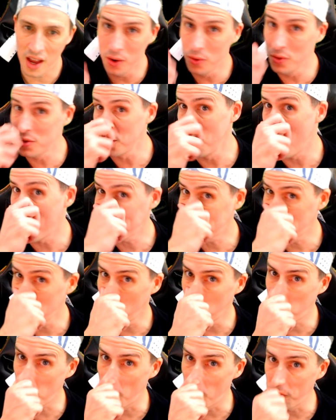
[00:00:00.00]
a nice little
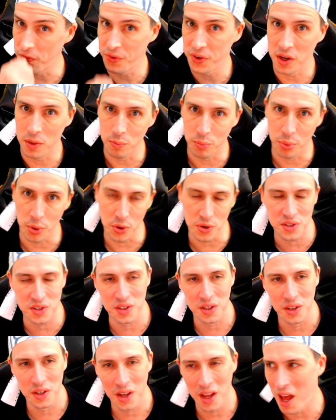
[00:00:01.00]
confidence boost
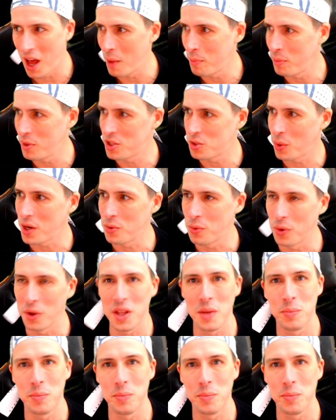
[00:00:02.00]
between really big